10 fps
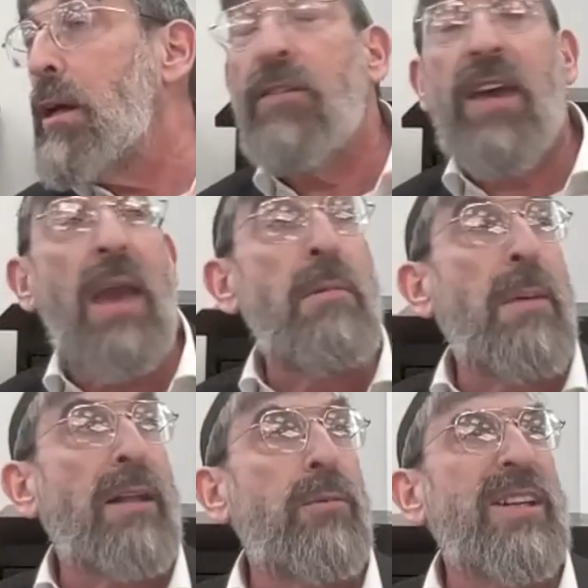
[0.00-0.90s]
If it came
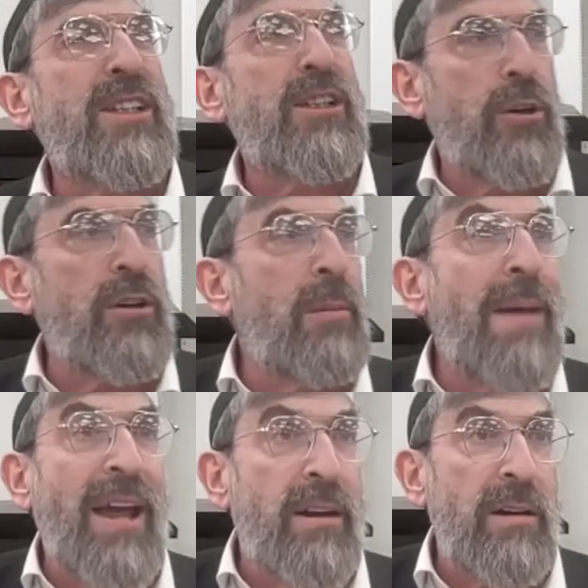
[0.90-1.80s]
about through an external
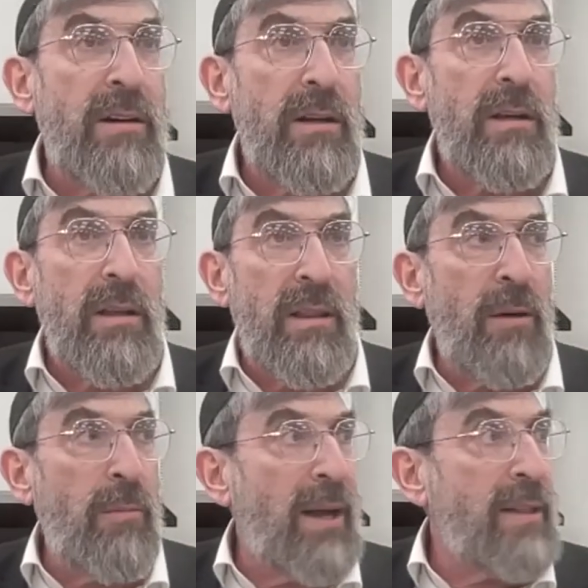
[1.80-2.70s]
matter,
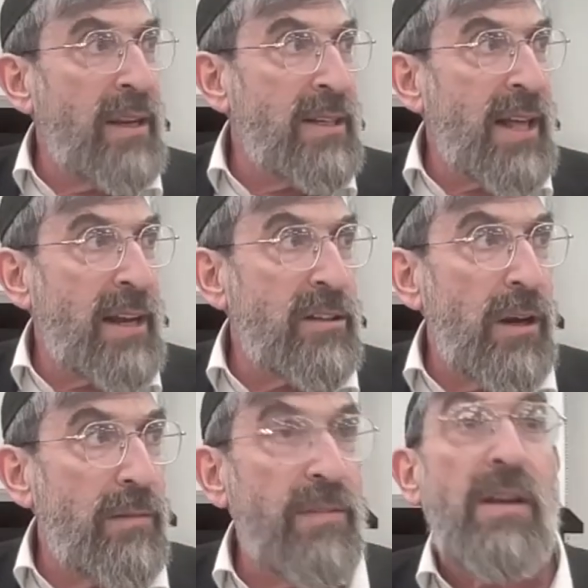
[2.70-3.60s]
then what? Then he's not a
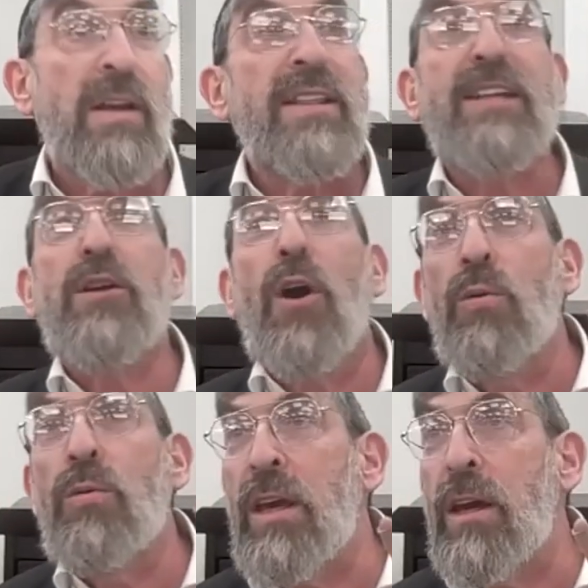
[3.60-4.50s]
Zov. That's
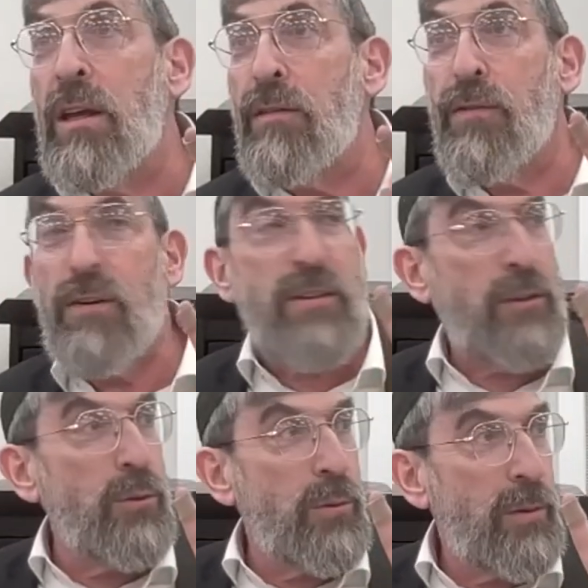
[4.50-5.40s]
only in the
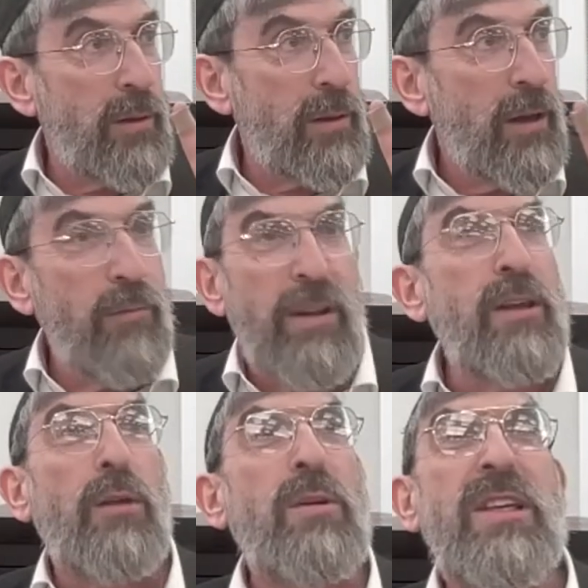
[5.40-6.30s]
first two.
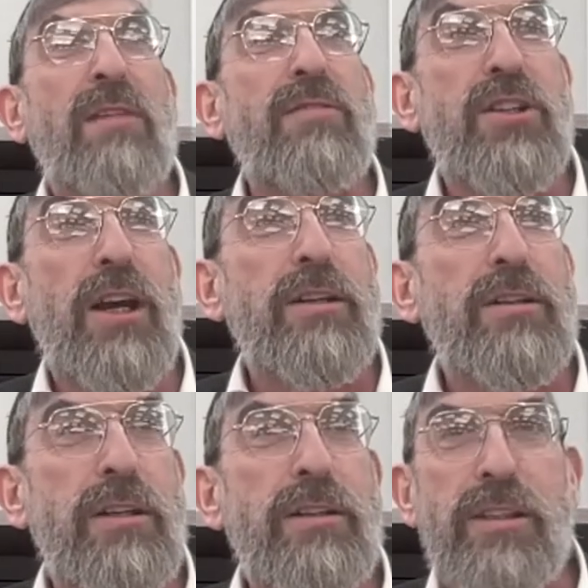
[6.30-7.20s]
Really, the only one you have to check
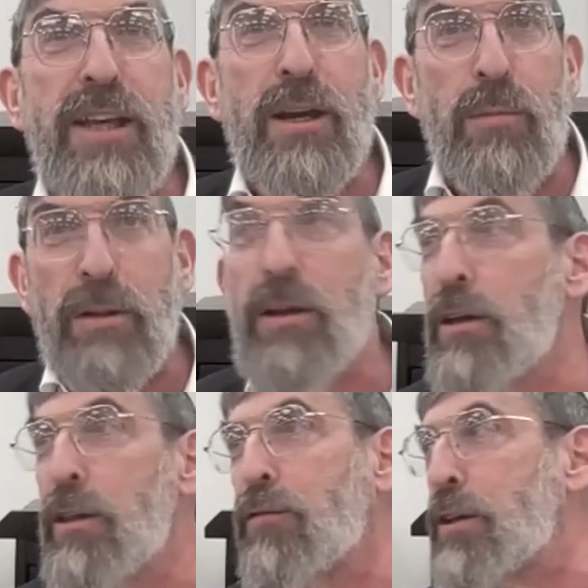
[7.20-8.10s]
is the second one.
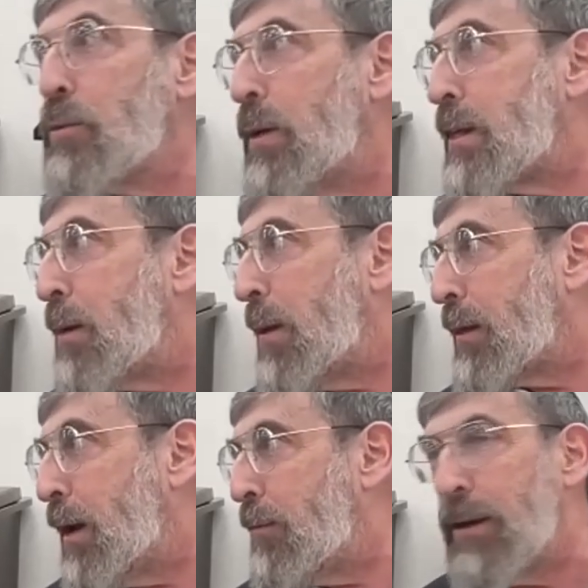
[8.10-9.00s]
The first one is like a
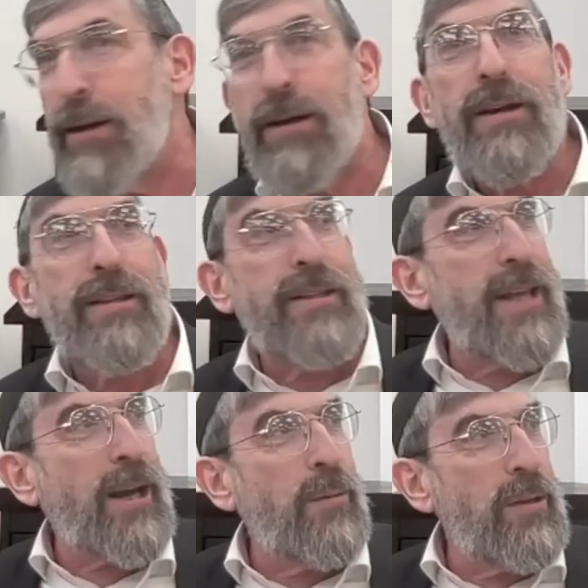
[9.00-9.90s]
Balkari. The
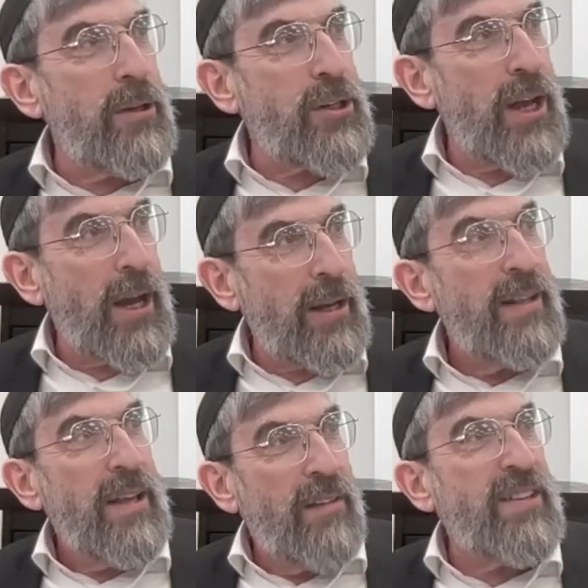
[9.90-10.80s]
second one you check.
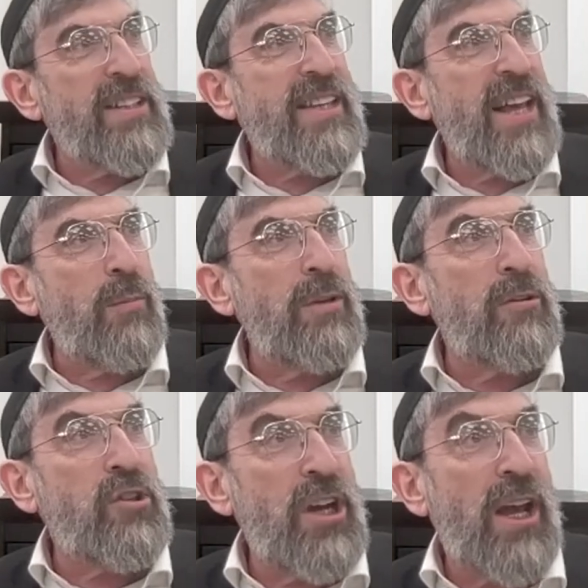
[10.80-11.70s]
If the second one
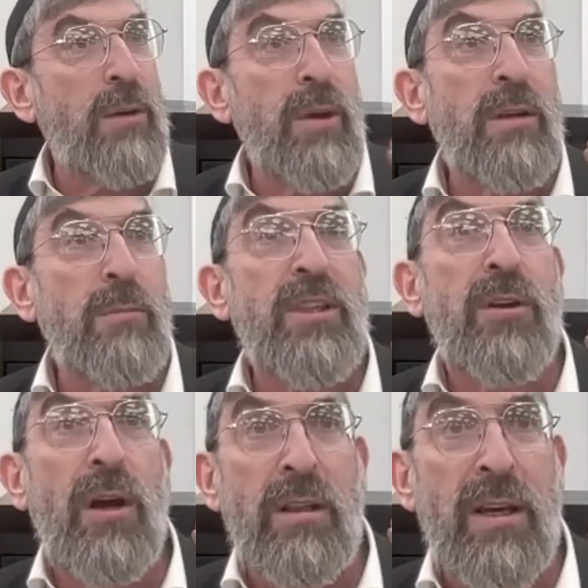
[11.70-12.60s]
you check and we can be
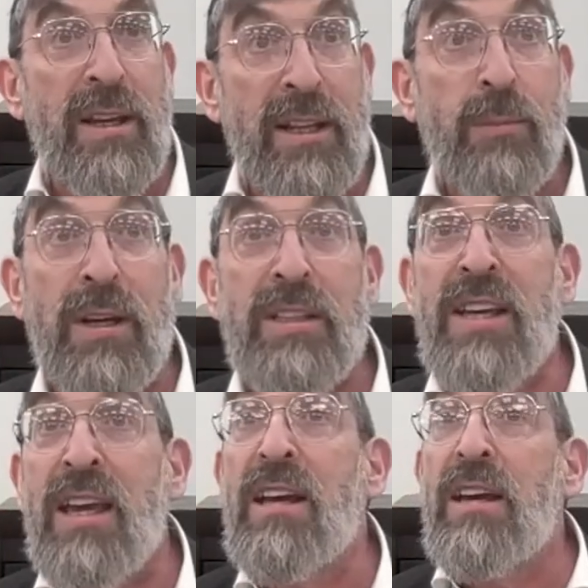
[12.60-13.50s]
toilet in it, we can
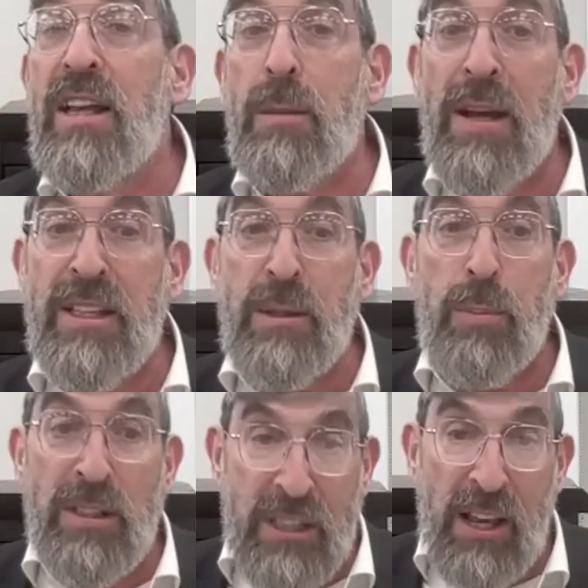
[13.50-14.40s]
say it depends
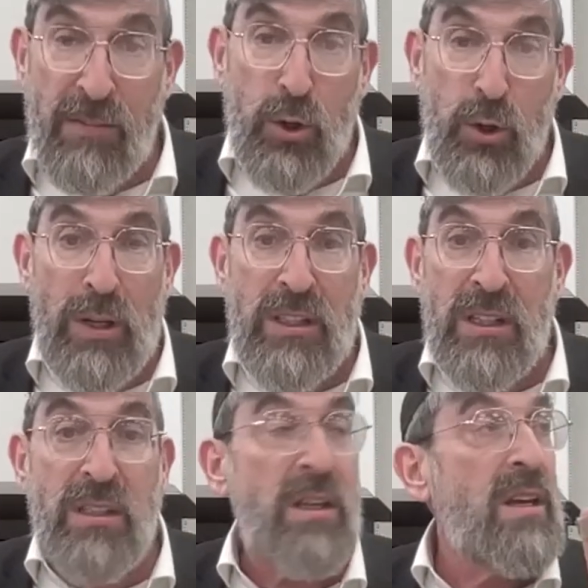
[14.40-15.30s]
upon seven
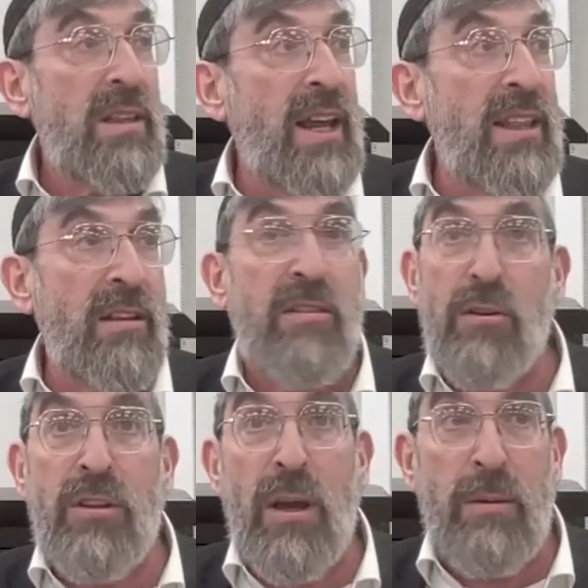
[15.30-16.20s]
causes, then the
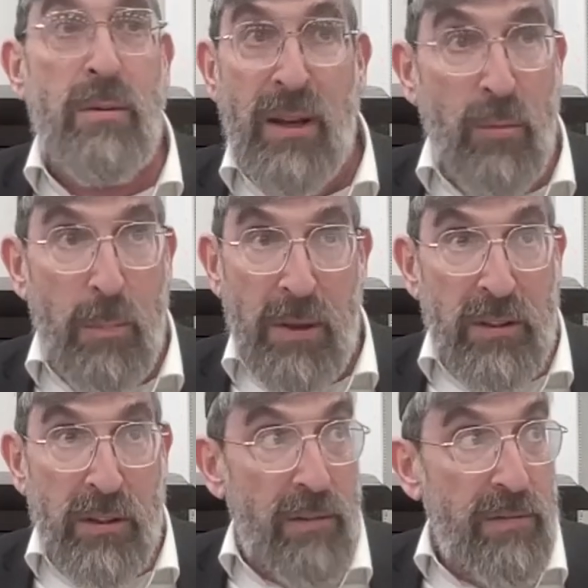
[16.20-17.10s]
third time, then he won't be a
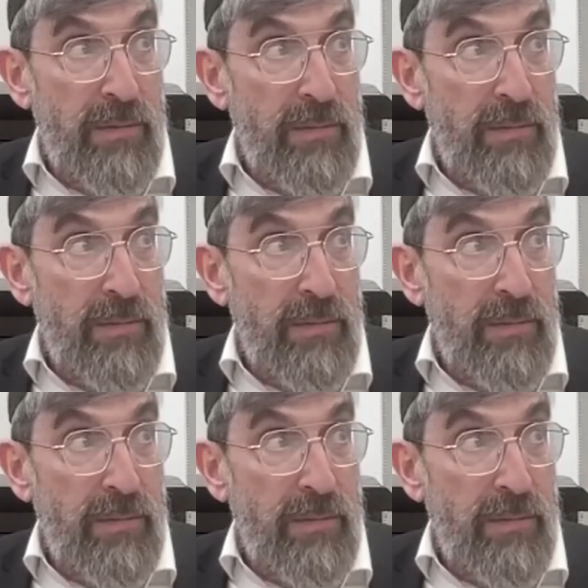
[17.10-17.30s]
Zov.